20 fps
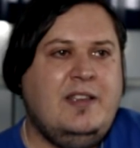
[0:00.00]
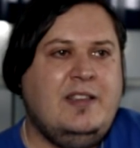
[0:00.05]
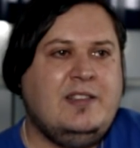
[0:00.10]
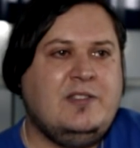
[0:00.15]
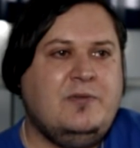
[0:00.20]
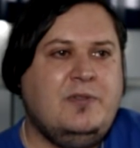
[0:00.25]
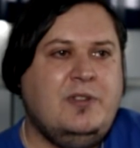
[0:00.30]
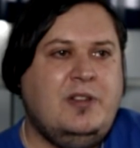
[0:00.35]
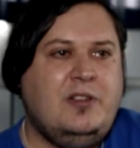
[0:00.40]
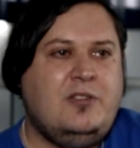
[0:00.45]

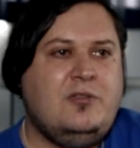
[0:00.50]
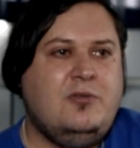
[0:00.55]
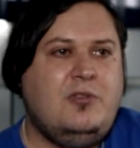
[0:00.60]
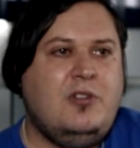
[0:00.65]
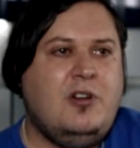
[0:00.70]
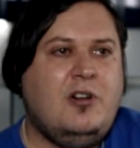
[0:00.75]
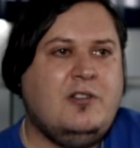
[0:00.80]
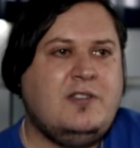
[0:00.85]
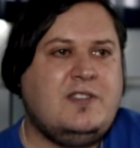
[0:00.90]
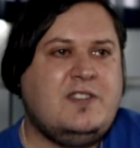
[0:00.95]

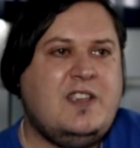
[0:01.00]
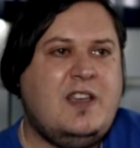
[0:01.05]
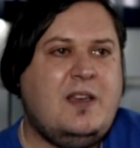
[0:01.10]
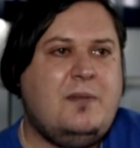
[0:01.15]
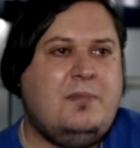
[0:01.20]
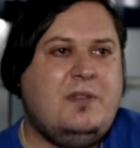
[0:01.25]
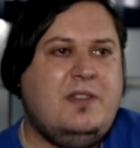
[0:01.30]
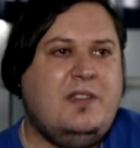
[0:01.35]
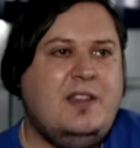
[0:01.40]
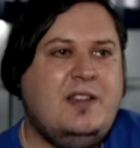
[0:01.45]

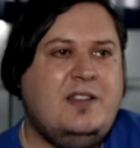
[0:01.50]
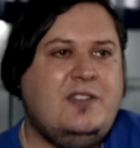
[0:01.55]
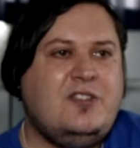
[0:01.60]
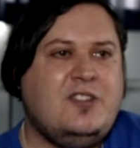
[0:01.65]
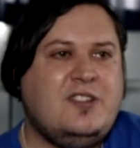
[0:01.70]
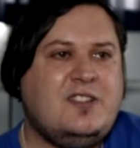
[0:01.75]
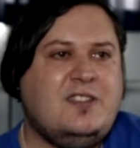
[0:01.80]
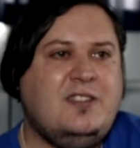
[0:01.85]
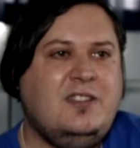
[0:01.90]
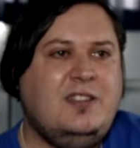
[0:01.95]
that
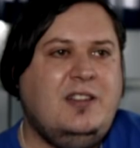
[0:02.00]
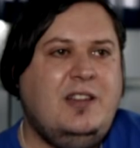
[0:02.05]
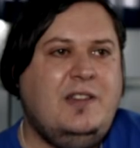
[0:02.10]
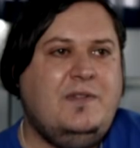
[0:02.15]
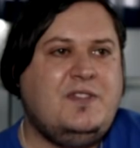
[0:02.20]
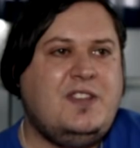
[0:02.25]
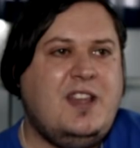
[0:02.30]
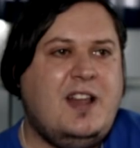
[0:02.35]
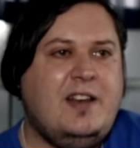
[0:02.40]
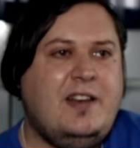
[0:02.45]
just
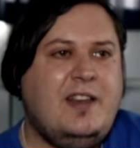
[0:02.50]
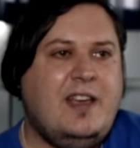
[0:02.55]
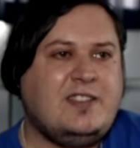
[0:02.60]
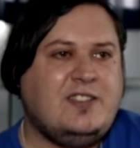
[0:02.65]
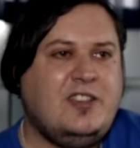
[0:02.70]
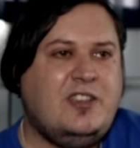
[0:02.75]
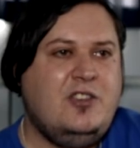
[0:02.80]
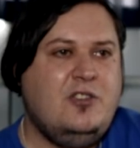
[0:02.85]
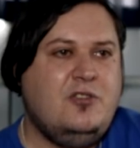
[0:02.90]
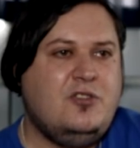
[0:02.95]
lives down in
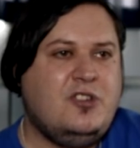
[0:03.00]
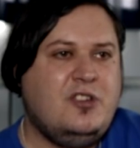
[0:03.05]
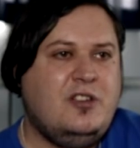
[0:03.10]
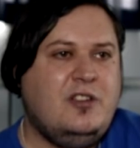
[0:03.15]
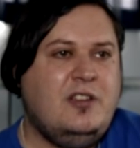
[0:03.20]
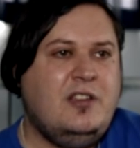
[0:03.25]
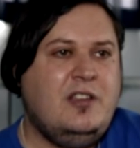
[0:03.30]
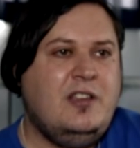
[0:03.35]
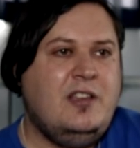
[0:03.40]
execution.